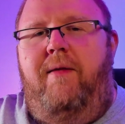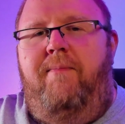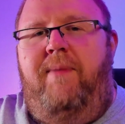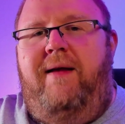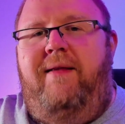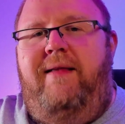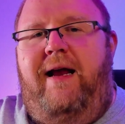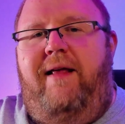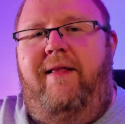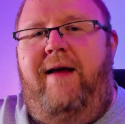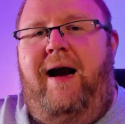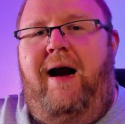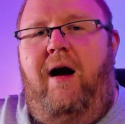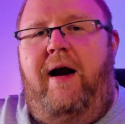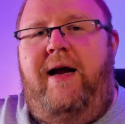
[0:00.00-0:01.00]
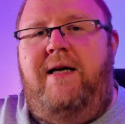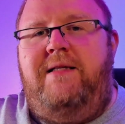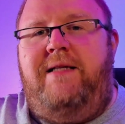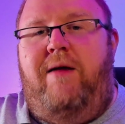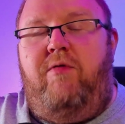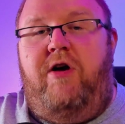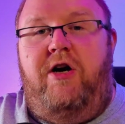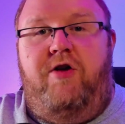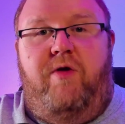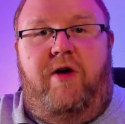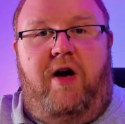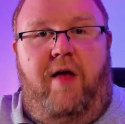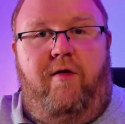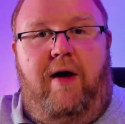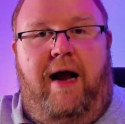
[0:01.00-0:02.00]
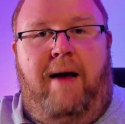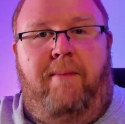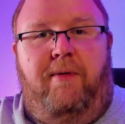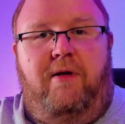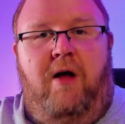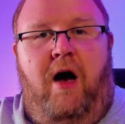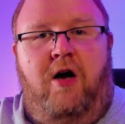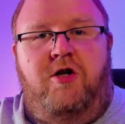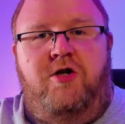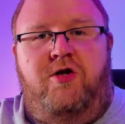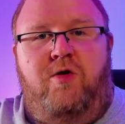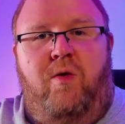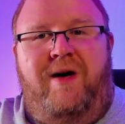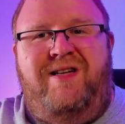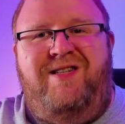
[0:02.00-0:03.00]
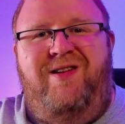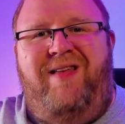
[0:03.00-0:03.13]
The big thing there is they were going to do another epilogue story.